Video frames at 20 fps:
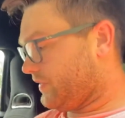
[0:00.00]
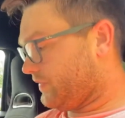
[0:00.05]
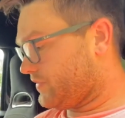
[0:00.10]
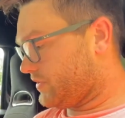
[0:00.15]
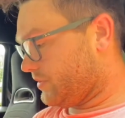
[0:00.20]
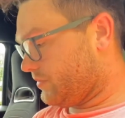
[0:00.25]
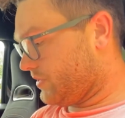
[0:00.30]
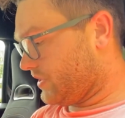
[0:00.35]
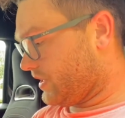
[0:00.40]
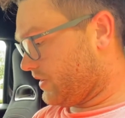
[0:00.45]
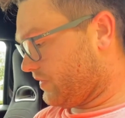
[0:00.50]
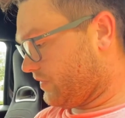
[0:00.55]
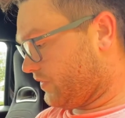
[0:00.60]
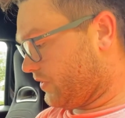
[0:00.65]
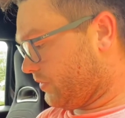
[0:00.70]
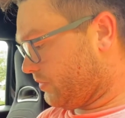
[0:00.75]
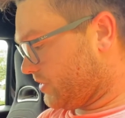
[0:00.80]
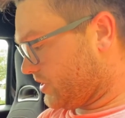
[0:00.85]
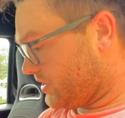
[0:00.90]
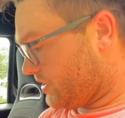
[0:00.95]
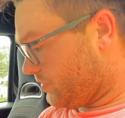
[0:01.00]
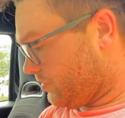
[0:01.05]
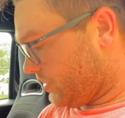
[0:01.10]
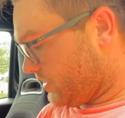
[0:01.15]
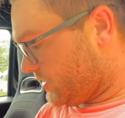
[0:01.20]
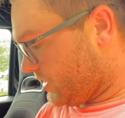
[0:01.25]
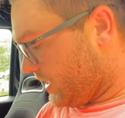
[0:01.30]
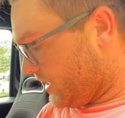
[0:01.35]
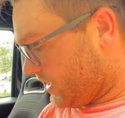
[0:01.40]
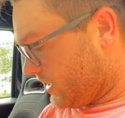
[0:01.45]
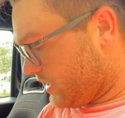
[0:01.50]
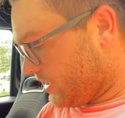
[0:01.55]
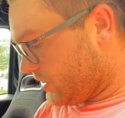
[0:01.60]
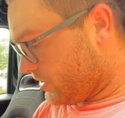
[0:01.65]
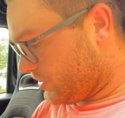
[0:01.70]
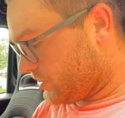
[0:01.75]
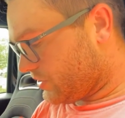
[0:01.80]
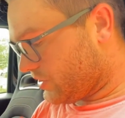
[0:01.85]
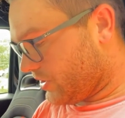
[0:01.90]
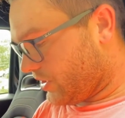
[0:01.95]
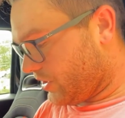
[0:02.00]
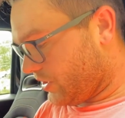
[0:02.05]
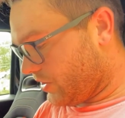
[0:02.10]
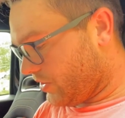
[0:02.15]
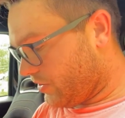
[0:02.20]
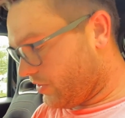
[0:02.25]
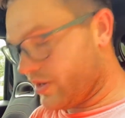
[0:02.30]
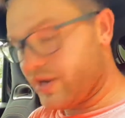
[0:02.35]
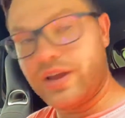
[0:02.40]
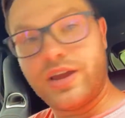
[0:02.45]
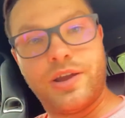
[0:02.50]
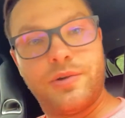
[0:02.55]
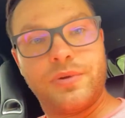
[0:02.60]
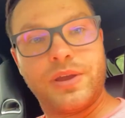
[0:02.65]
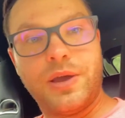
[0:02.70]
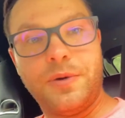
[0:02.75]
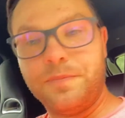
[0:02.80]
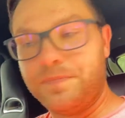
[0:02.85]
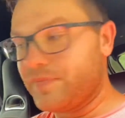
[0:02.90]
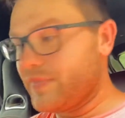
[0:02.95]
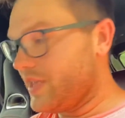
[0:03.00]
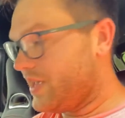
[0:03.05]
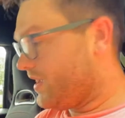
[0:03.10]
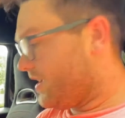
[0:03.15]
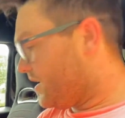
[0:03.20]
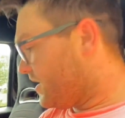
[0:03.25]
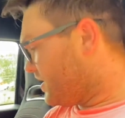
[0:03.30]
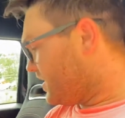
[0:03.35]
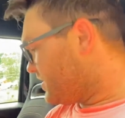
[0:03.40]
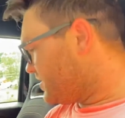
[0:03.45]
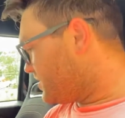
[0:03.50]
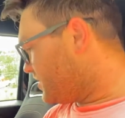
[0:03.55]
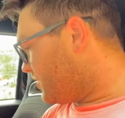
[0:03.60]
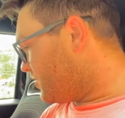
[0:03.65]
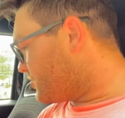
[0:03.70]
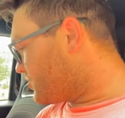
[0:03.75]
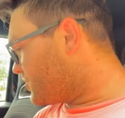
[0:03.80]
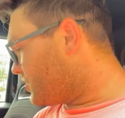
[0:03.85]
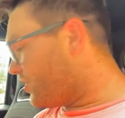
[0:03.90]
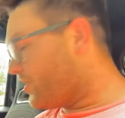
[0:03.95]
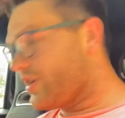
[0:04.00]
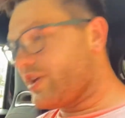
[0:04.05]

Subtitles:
so we can film this in one take. So here we go. So starting